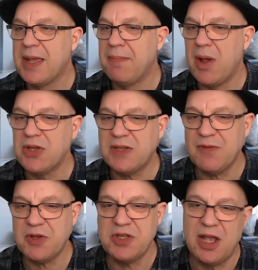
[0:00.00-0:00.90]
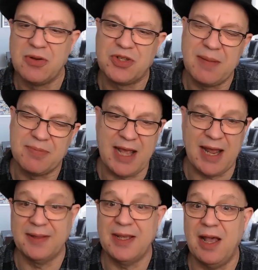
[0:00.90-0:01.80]
most of us know deep
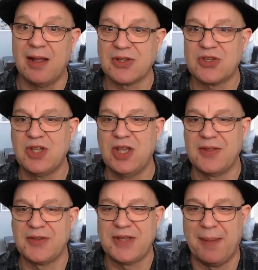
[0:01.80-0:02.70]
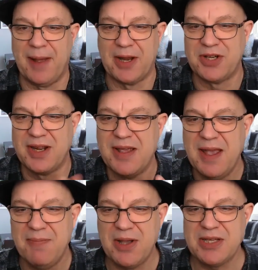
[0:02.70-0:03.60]
down, and the arts stir this up actually.
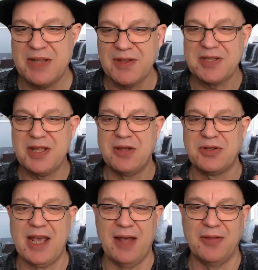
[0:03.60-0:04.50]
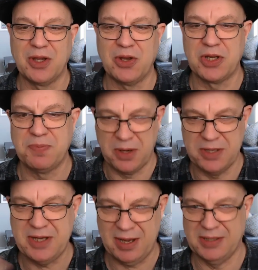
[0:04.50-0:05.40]
Most of us know down that God has put
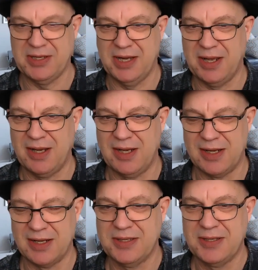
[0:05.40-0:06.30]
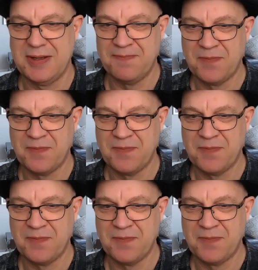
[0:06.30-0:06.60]
eternity in our hearts.